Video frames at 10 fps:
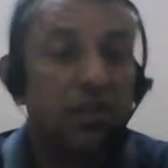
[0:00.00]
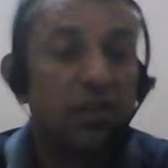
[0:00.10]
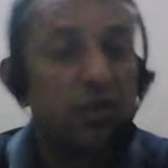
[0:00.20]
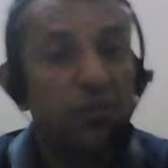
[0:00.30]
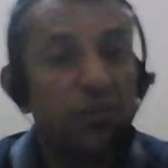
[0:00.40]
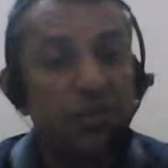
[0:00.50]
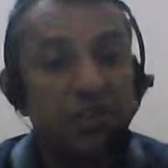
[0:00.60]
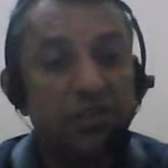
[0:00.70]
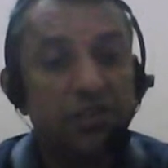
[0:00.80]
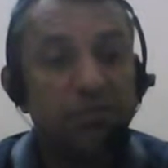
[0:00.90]

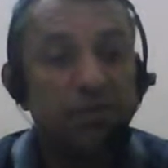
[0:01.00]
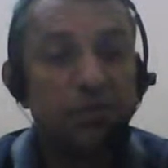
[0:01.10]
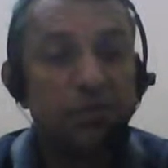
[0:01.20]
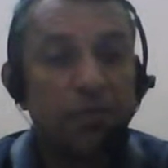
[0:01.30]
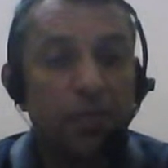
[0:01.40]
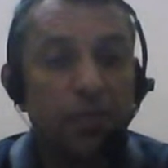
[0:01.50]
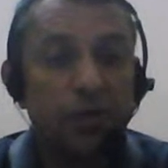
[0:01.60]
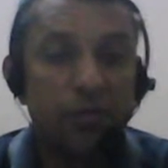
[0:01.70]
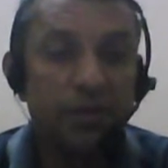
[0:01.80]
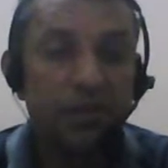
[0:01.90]
combinative,
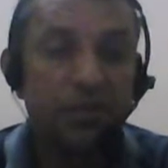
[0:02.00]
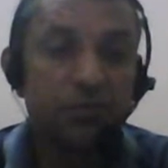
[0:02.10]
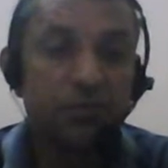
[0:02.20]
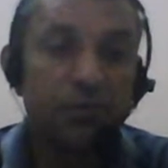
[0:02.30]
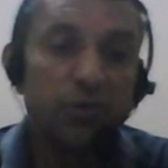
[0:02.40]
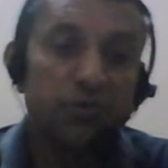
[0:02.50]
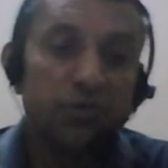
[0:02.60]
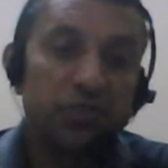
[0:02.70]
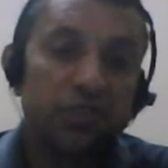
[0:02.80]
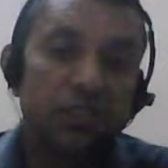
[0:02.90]
combative sports
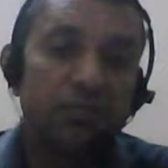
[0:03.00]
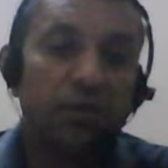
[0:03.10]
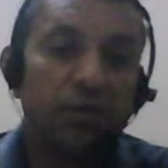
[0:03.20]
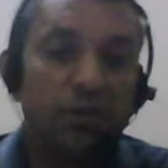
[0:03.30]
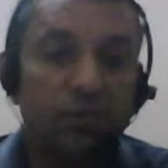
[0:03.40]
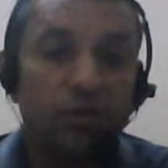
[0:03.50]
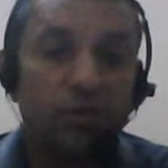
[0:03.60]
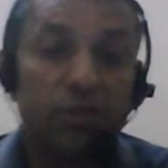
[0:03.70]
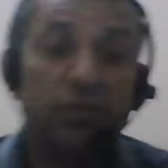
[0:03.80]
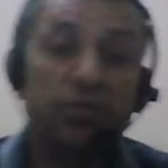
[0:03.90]
in
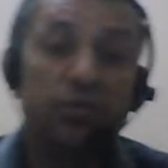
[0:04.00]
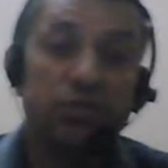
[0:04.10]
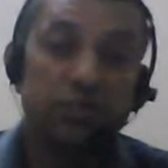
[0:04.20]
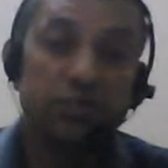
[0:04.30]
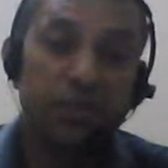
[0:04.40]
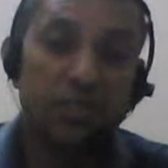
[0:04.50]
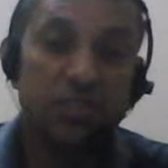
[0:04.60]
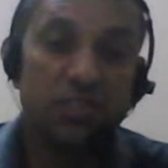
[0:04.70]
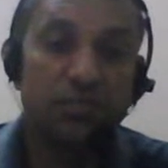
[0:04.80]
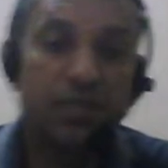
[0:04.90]
volleyball, smasher
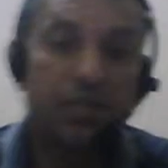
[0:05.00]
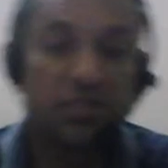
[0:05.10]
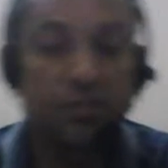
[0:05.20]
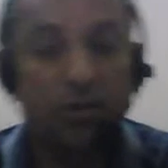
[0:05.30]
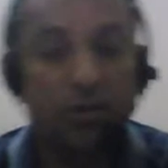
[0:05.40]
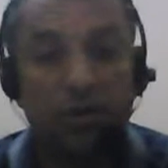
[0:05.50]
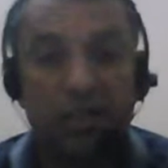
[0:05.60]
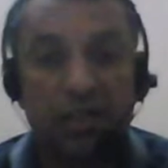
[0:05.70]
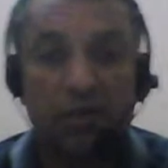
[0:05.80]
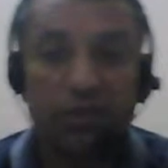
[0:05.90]
smash the ball
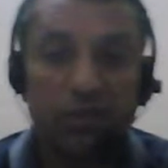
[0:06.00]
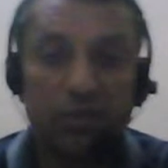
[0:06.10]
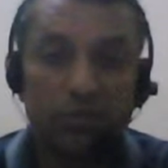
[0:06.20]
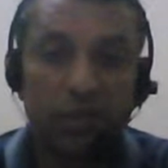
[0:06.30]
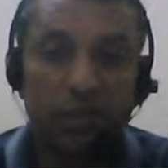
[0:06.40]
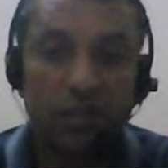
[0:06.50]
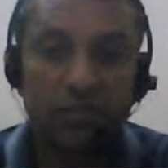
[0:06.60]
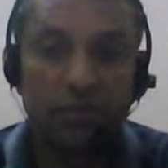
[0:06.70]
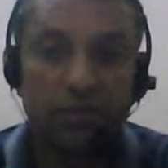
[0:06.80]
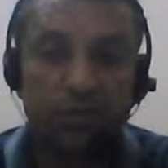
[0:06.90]
according to the
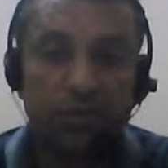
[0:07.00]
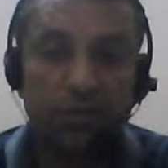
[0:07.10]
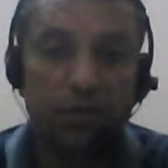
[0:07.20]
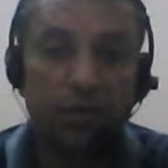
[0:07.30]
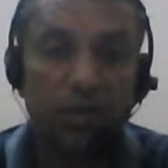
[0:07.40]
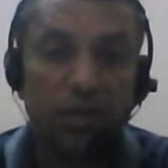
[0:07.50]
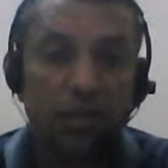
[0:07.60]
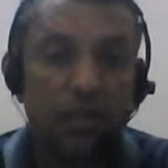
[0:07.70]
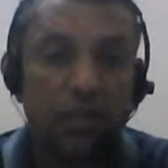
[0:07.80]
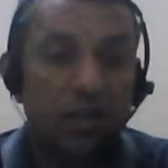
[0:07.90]
lift of the ball,
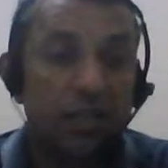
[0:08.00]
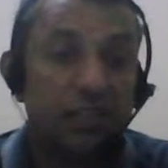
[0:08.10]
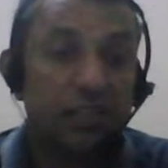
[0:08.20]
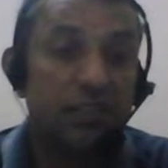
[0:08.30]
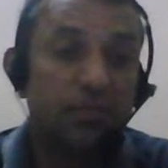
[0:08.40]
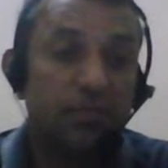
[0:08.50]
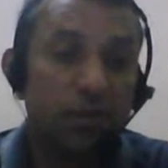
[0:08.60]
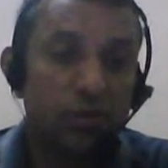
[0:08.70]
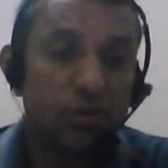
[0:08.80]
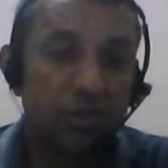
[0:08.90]
and
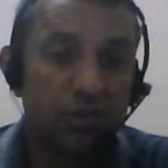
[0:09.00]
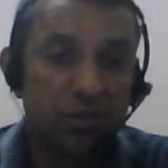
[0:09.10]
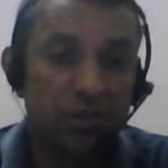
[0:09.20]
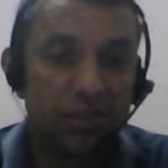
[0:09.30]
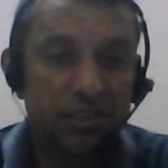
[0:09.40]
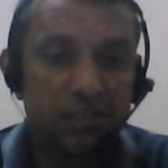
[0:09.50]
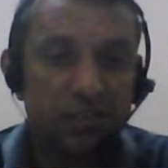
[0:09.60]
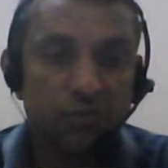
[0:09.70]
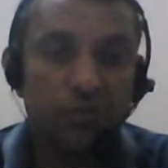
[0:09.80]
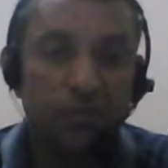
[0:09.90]
blocker coordinate the
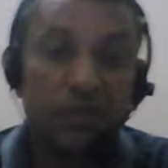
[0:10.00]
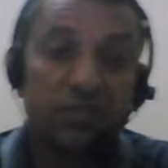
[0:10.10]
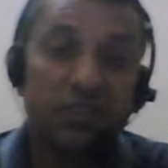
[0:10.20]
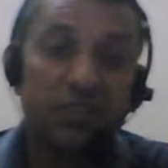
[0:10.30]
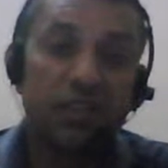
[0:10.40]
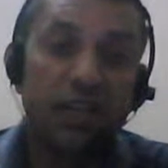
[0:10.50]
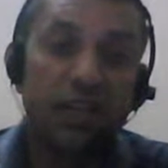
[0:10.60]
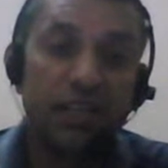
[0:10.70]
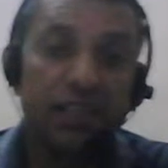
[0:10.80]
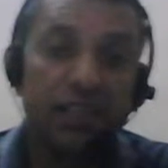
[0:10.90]
movements in
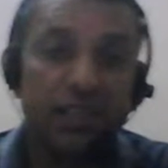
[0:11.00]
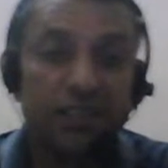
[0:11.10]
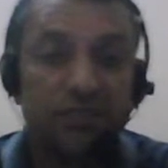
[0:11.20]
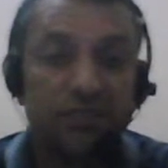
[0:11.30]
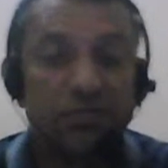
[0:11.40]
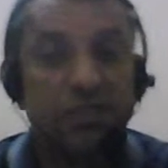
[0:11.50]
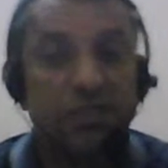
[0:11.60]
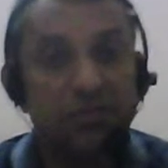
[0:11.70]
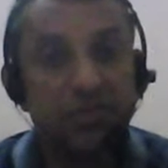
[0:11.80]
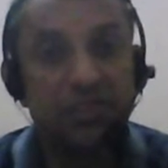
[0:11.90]
hand, head with the
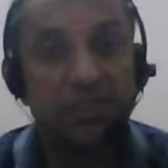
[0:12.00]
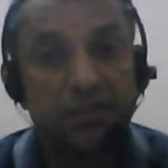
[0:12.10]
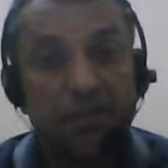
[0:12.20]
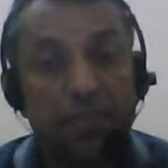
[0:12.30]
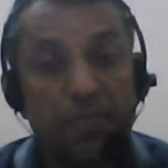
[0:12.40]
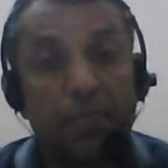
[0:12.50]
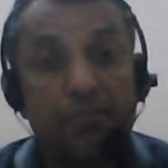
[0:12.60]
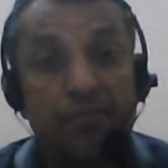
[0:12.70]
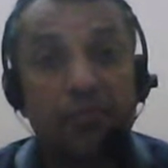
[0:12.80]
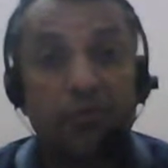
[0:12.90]
feet.
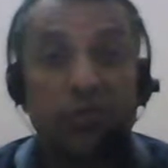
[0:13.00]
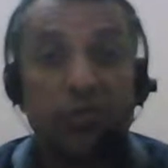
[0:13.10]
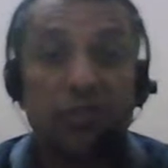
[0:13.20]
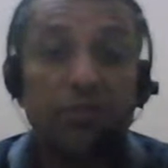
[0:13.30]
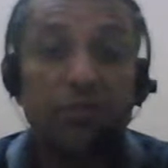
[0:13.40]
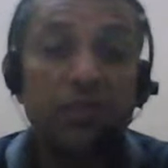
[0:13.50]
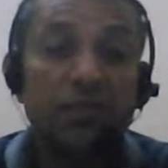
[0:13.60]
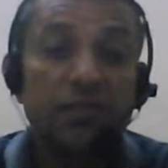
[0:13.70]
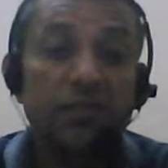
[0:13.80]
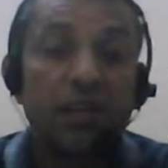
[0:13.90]
So this
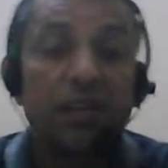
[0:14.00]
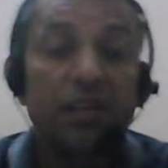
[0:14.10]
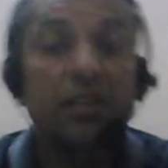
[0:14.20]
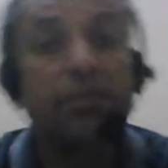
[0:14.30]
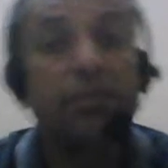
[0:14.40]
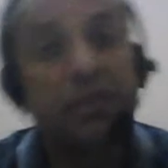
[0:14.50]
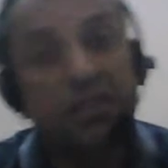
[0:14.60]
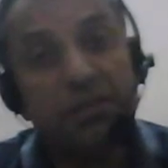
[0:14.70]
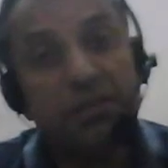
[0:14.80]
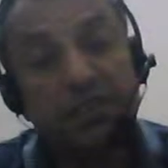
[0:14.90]
is called coupling
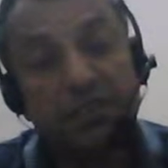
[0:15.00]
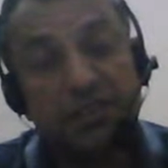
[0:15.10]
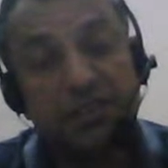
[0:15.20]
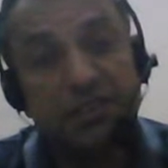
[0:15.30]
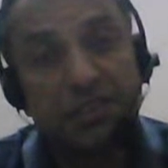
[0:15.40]
abilities.